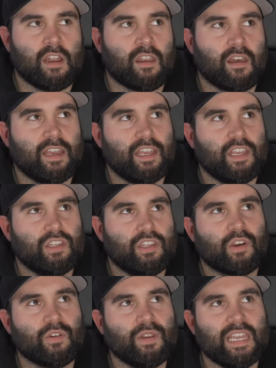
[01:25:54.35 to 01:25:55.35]
Like, you
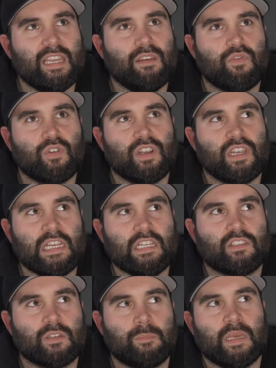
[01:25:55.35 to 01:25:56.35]
don't even need
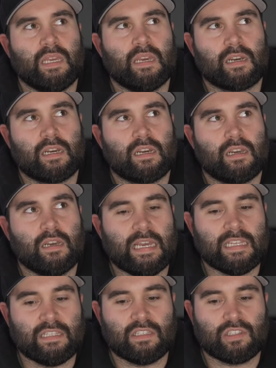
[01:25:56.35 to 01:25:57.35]
to be
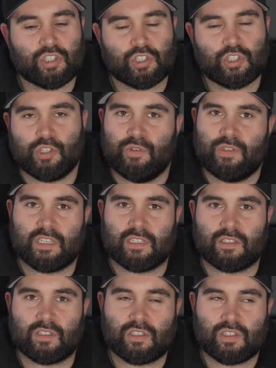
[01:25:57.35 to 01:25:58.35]
into
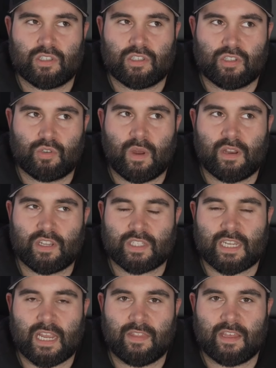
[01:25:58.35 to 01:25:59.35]
shooting to
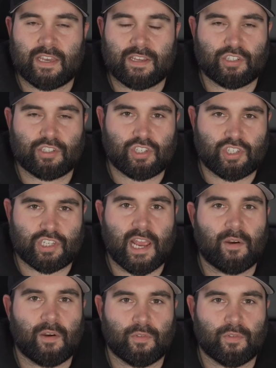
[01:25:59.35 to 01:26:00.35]
understand that that just
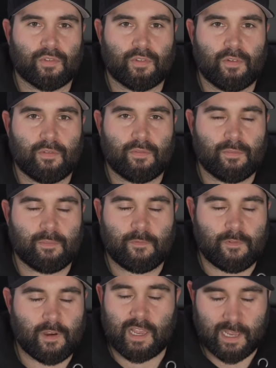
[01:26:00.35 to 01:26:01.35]
sounds
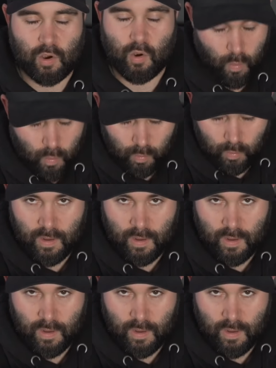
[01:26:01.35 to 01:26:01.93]
fucking cool.